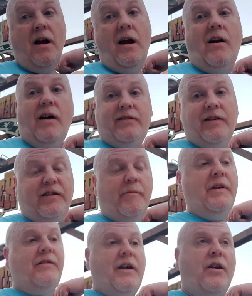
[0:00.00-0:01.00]
All right, since I
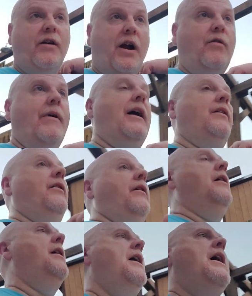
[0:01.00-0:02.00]
missed out on our Rattler,
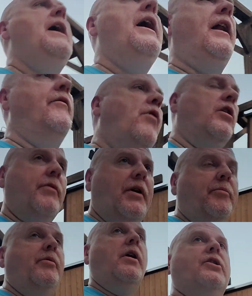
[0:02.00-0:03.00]
and I've walked
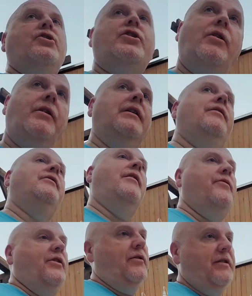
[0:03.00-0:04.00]
around the to show you stuff
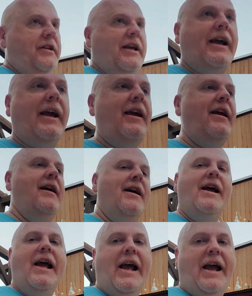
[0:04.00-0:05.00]
during the day
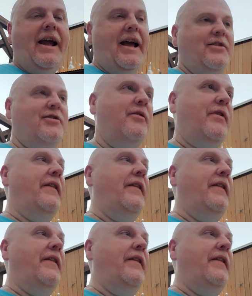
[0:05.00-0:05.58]
and stuff.